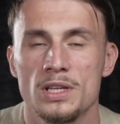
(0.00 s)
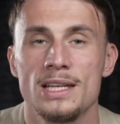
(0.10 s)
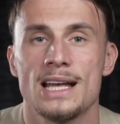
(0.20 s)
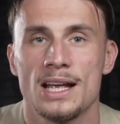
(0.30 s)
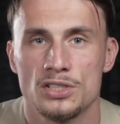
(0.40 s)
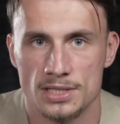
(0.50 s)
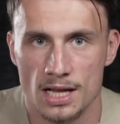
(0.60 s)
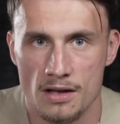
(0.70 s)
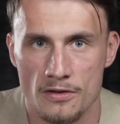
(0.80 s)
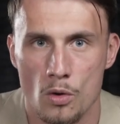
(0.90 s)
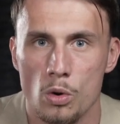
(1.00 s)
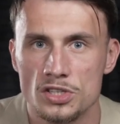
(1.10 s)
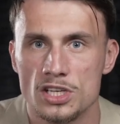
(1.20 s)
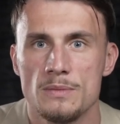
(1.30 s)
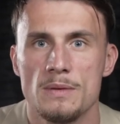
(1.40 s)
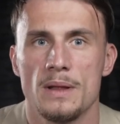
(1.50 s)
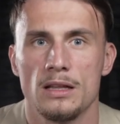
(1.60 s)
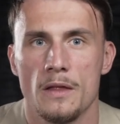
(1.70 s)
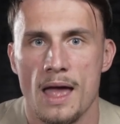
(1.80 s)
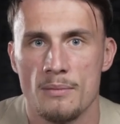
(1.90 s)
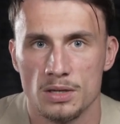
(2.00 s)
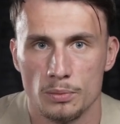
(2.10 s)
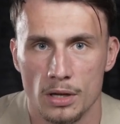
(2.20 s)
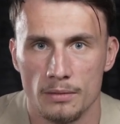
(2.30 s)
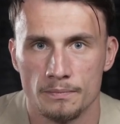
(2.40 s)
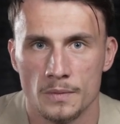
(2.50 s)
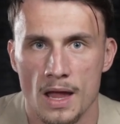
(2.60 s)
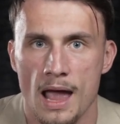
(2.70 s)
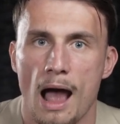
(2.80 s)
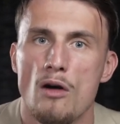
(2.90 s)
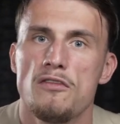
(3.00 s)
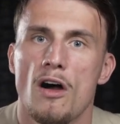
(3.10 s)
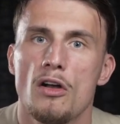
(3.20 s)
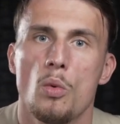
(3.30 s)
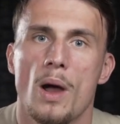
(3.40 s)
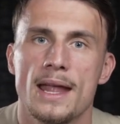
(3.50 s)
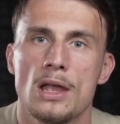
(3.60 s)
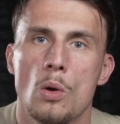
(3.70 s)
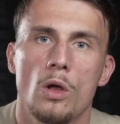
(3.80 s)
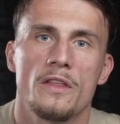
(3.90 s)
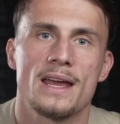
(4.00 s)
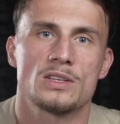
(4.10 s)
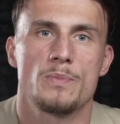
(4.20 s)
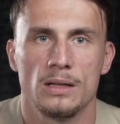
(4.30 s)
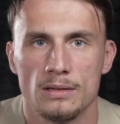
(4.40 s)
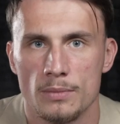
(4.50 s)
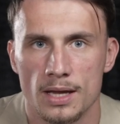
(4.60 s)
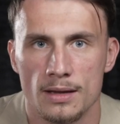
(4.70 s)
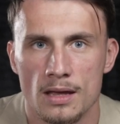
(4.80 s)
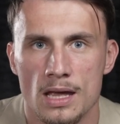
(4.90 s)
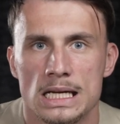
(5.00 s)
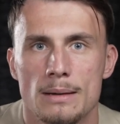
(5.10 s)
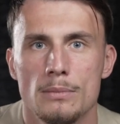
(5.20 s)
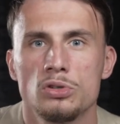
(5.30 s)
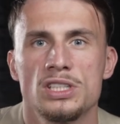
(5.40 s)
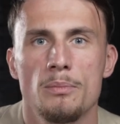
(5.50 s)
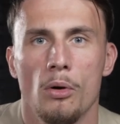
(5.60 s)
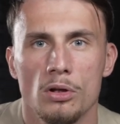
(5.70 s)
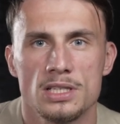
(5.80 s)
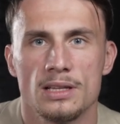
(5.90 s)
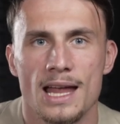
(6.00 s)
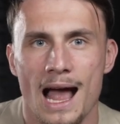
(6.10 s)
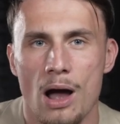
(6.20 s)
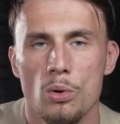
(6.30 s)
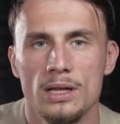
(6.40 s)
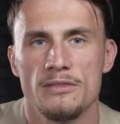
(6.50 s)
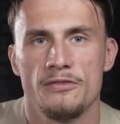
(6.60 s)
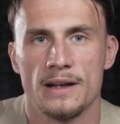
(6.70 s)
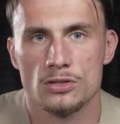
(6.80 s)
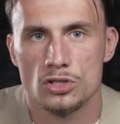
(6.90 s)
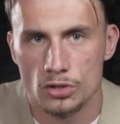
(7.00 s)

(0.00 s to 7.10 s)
you need to ask yourself, what's going to be built on that empty plot? How far away will the next building be? And most importantly, how will it affect the